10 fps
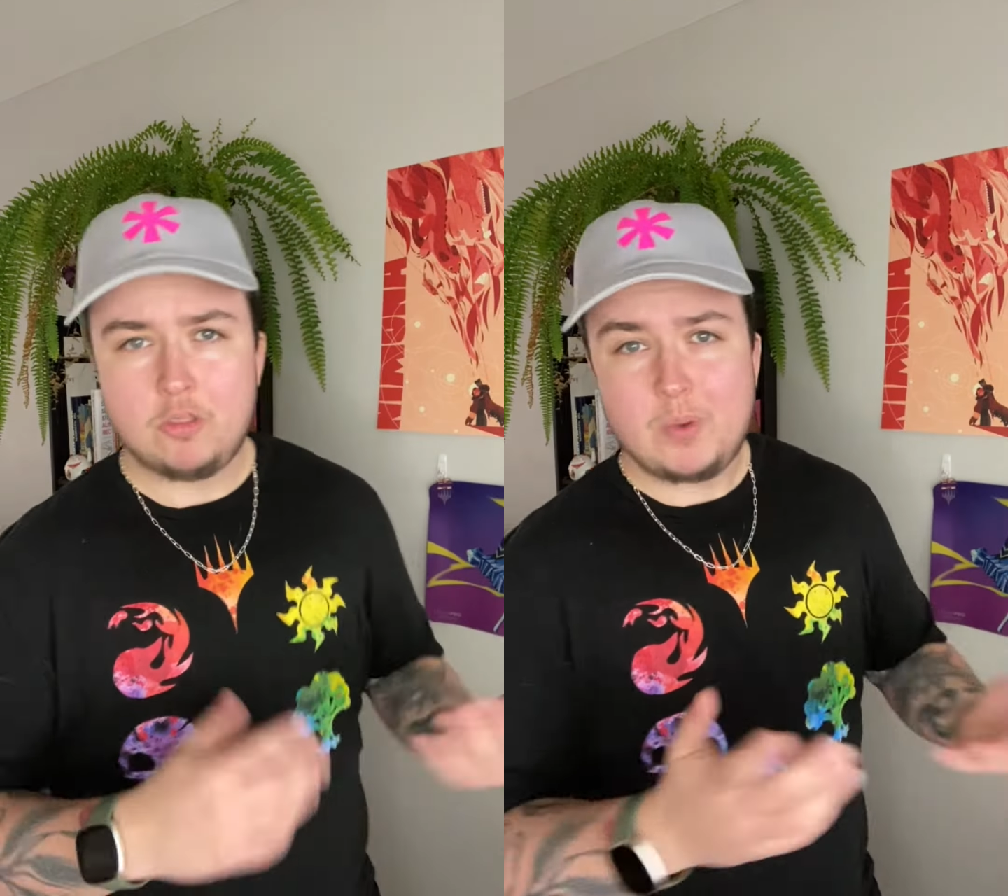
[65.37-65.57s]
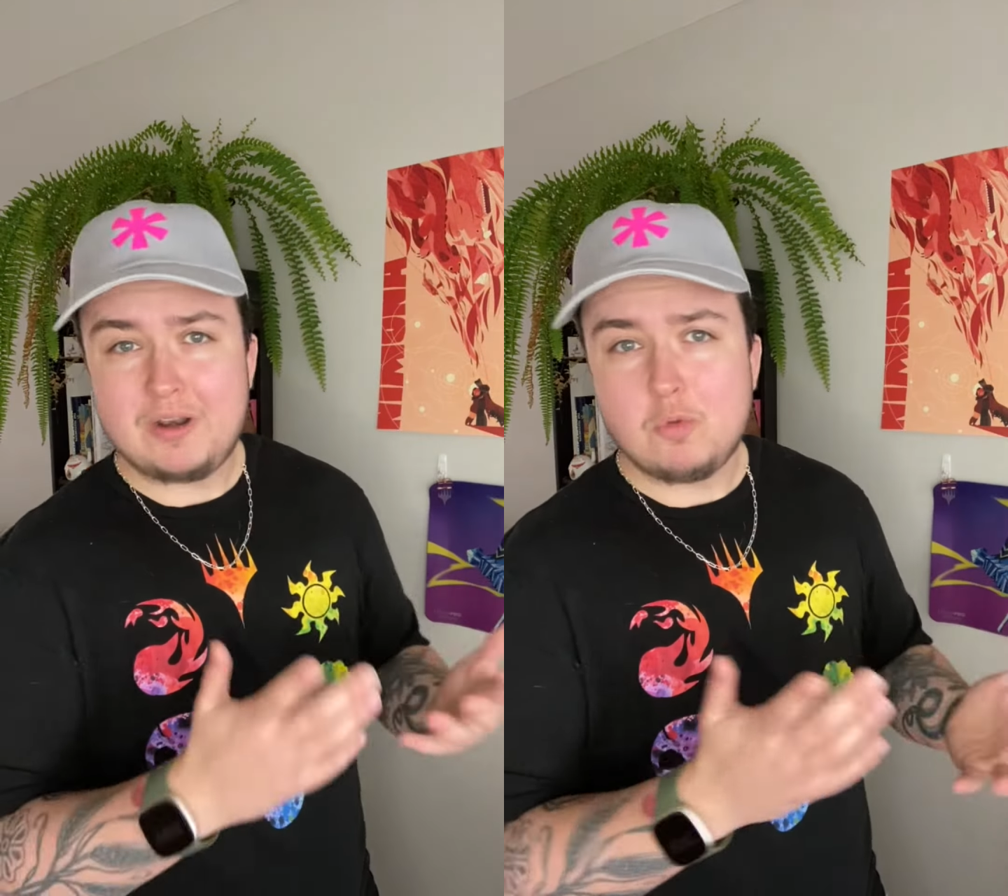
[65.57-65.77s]

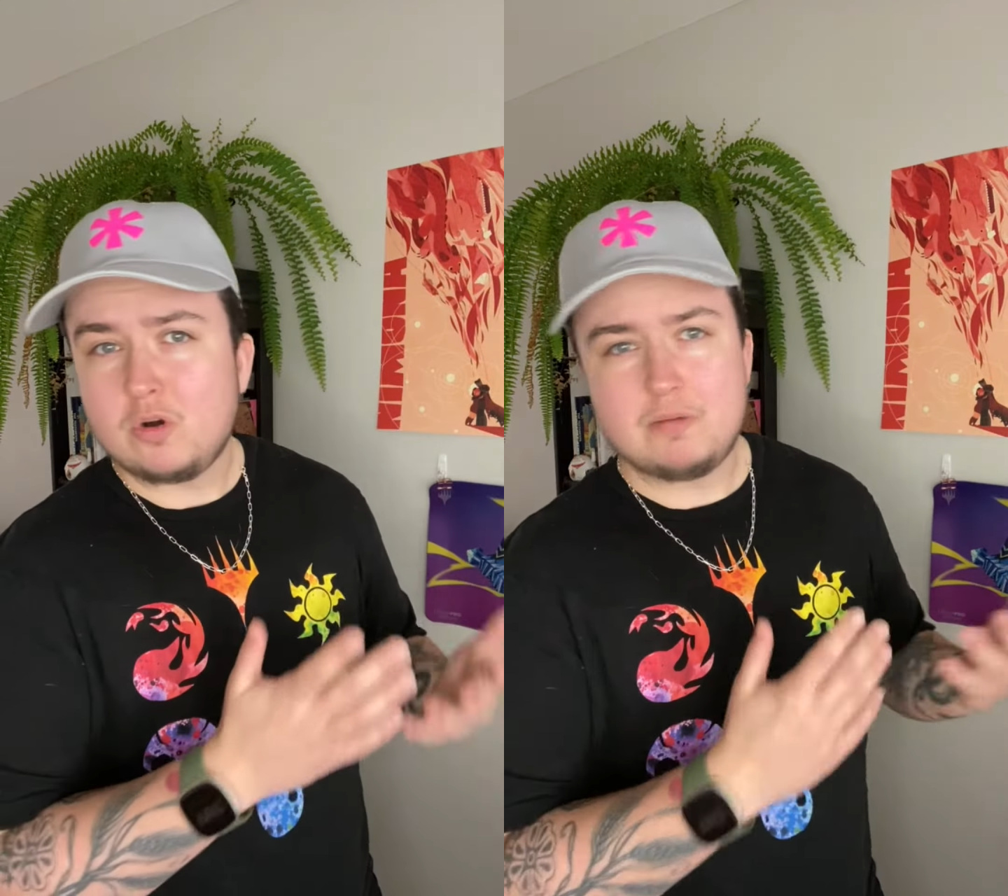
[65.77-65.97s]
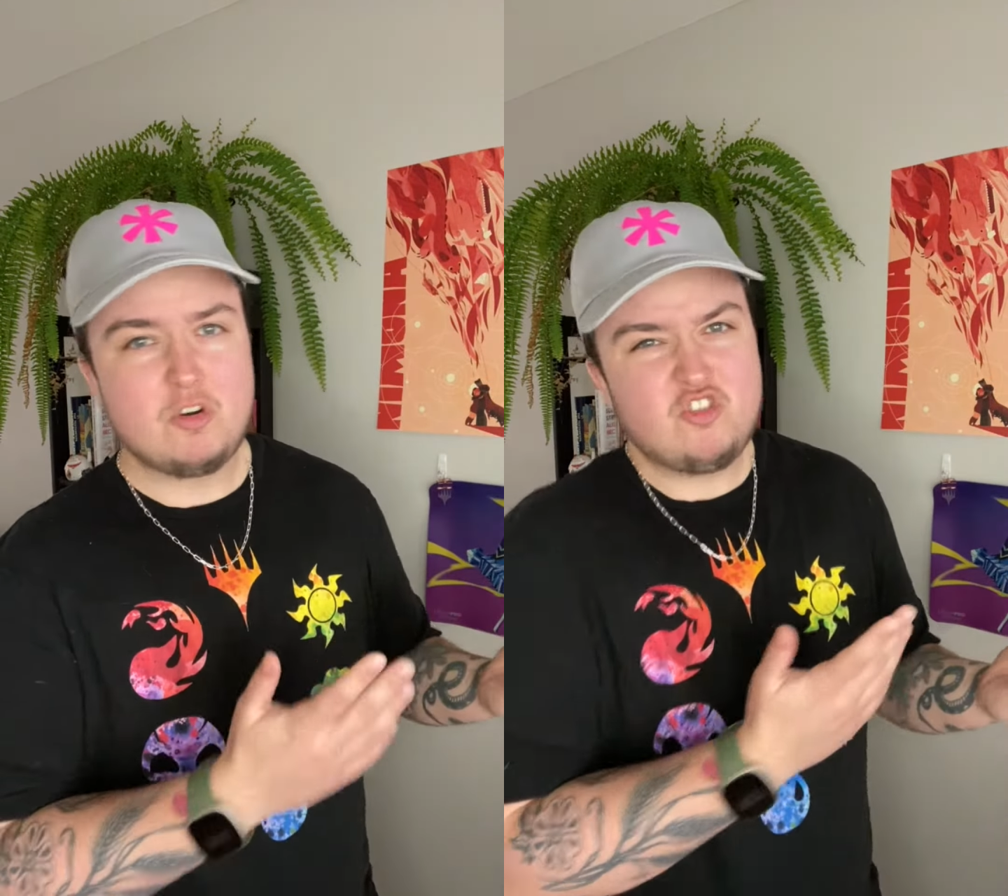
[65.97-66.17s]
the way to
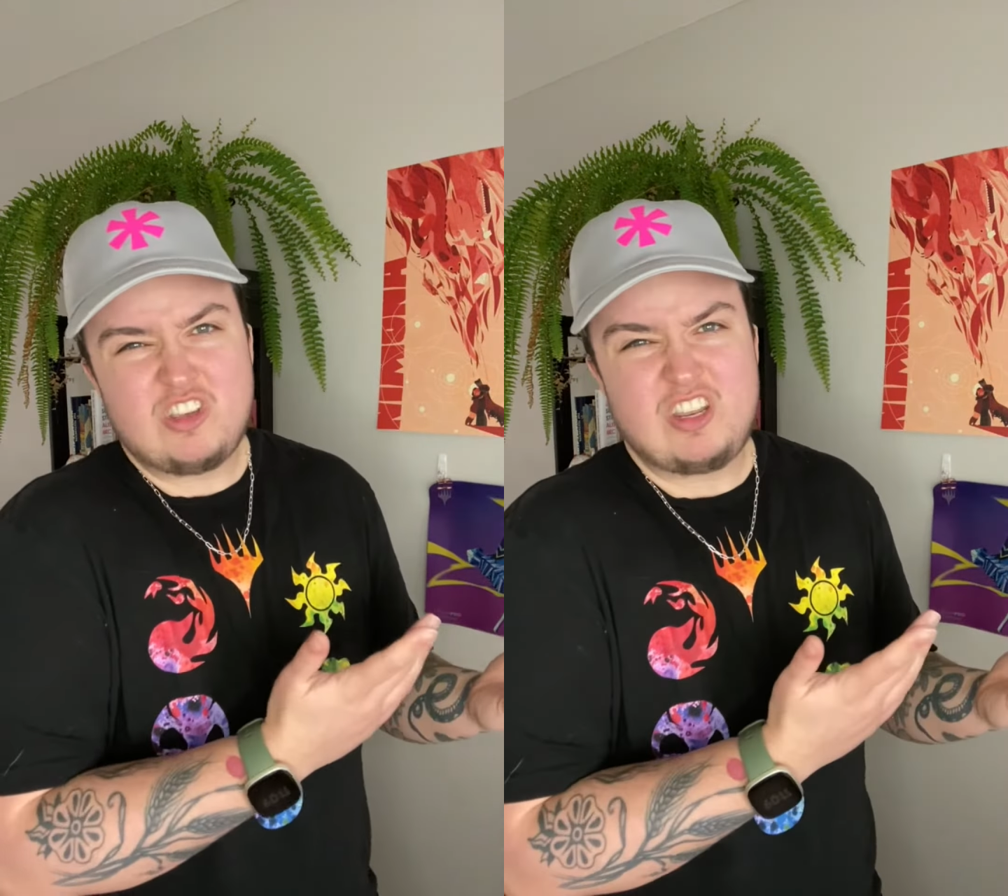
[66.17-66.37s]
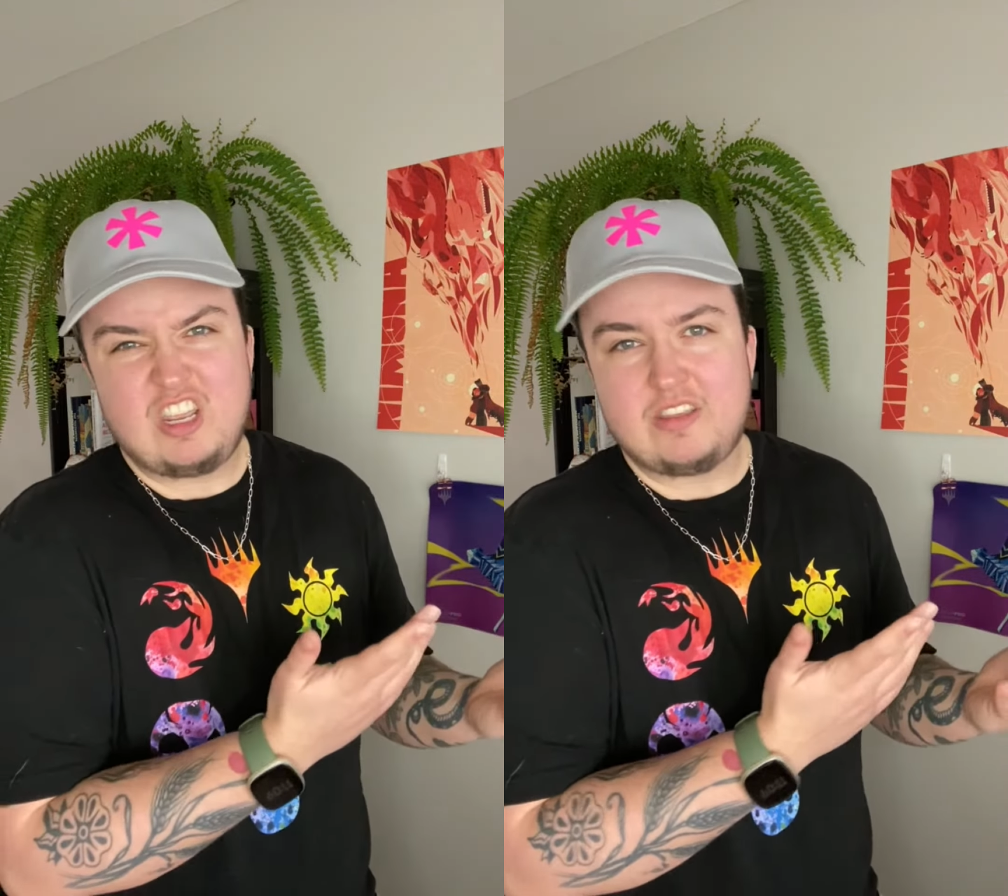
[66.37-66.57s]
more
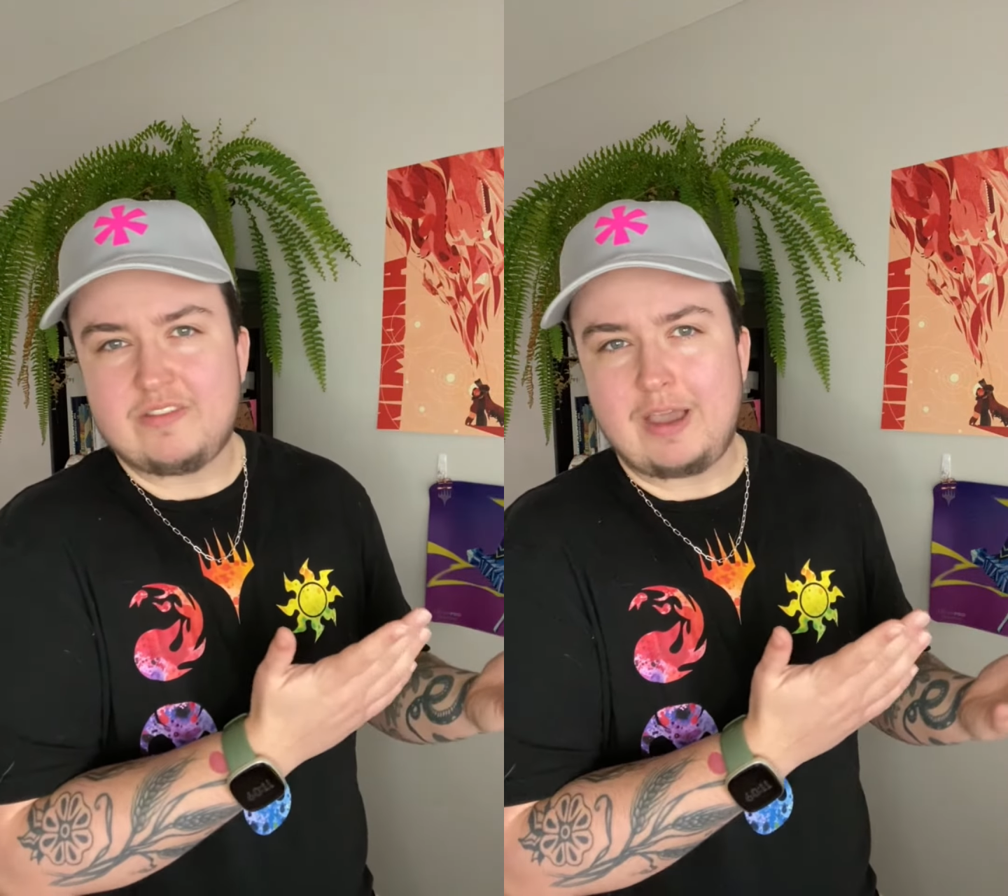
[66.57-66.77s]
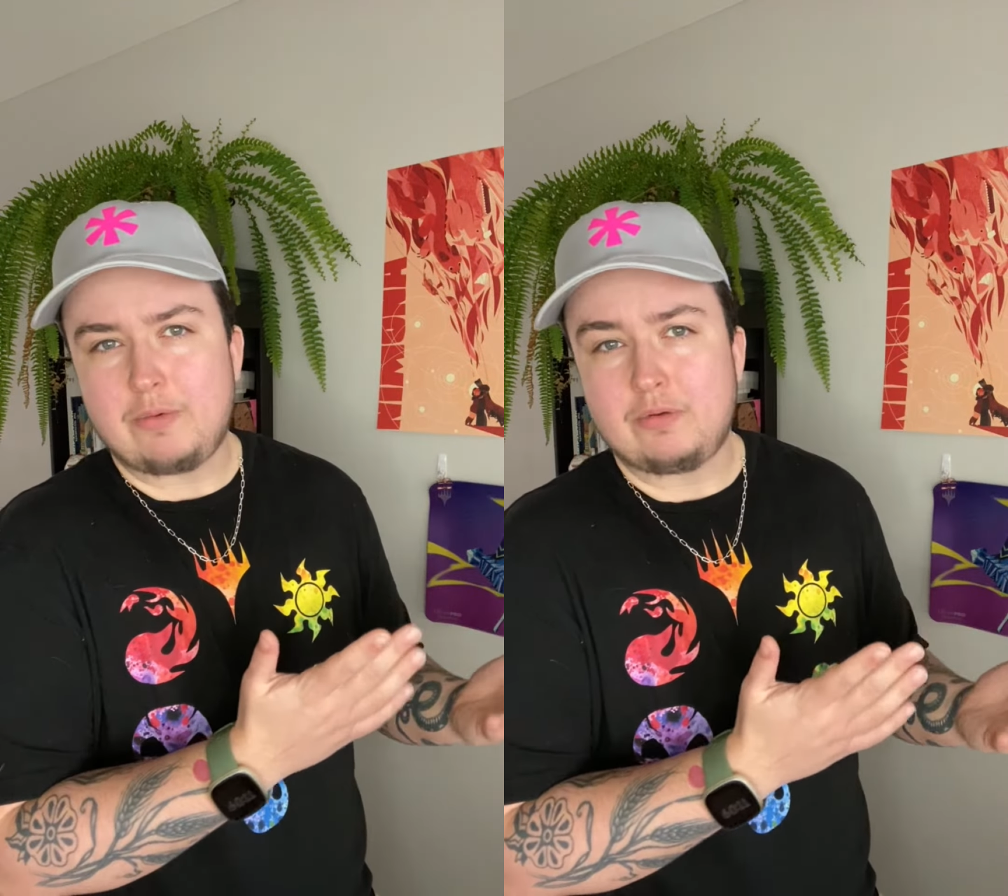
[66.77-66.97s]
emerging
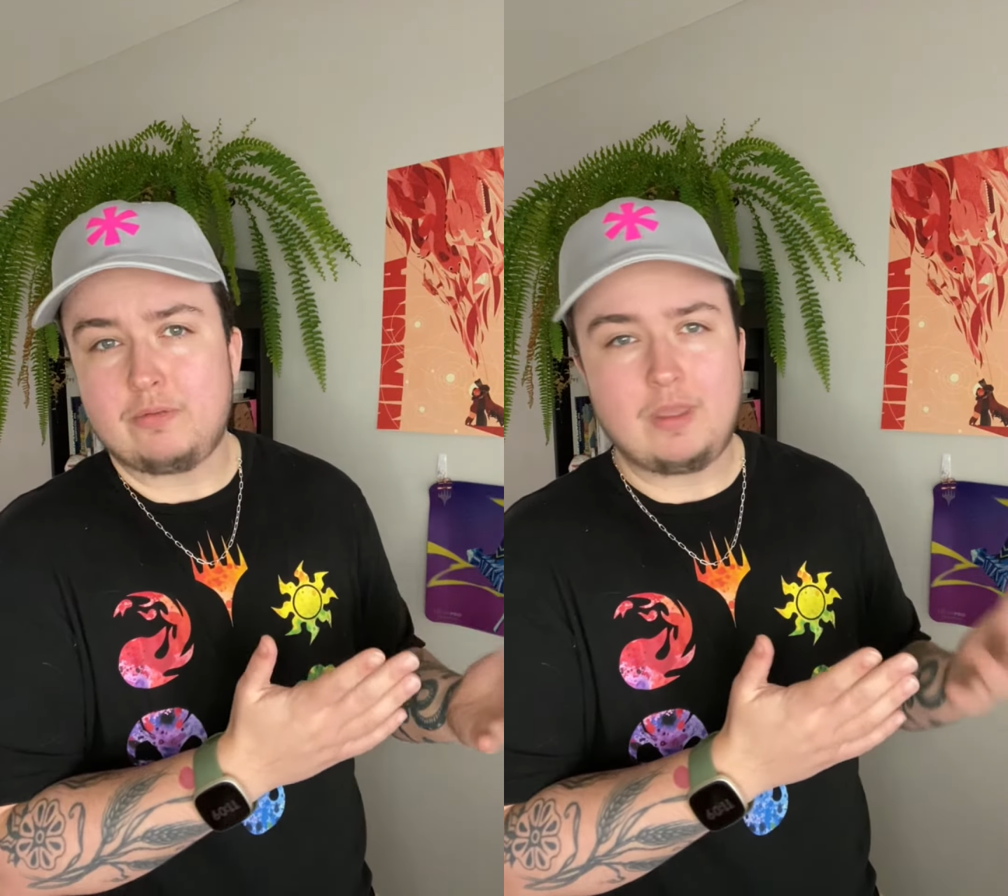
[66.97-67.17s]
Canadian talent